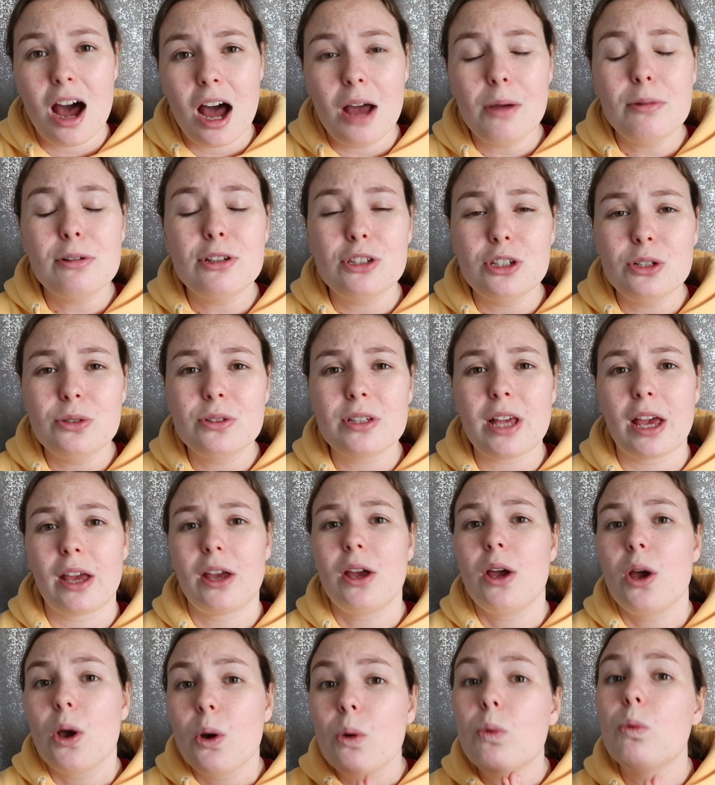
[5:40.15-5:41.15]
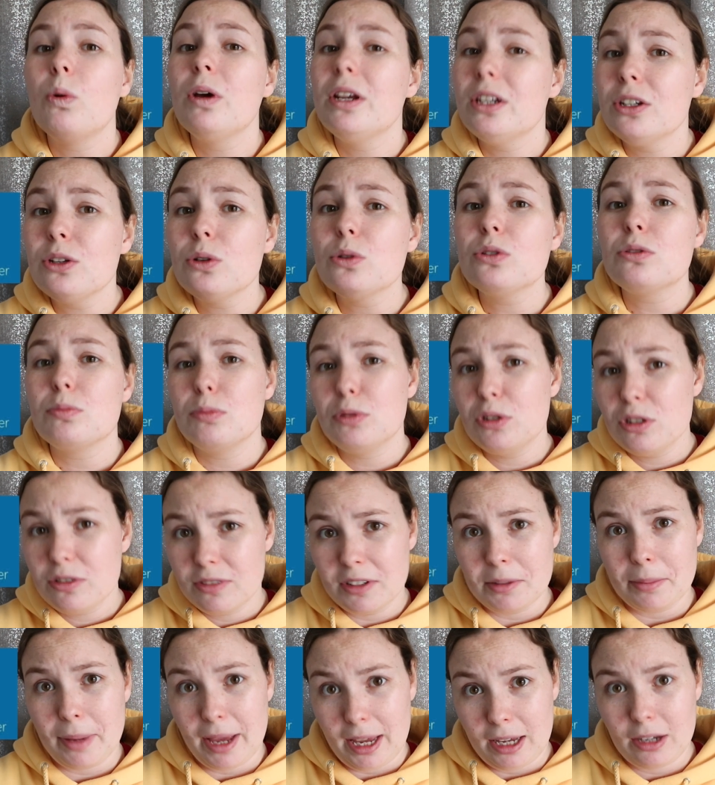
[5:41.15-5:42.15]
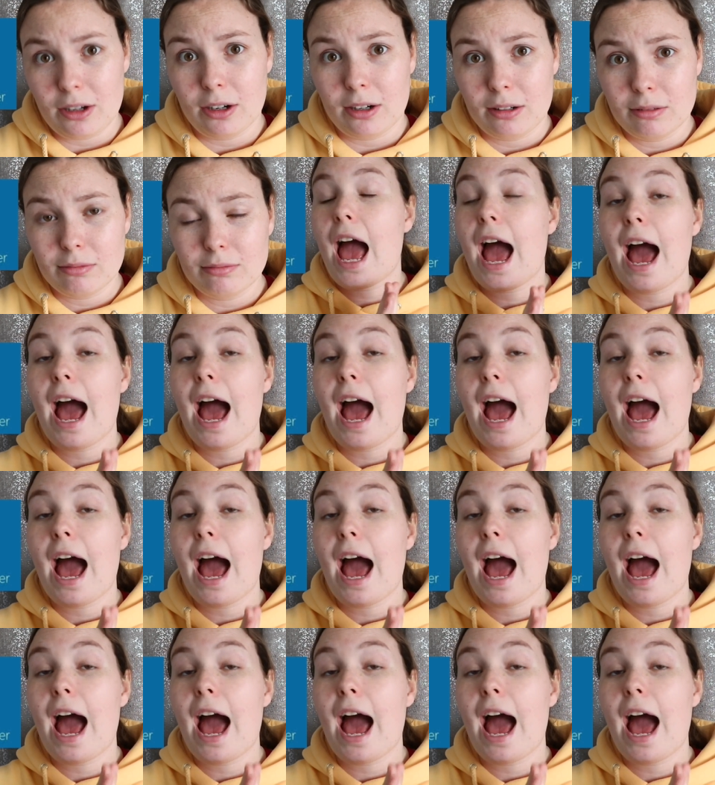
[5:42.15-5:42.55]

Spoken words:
I was using Windows Movie Maker.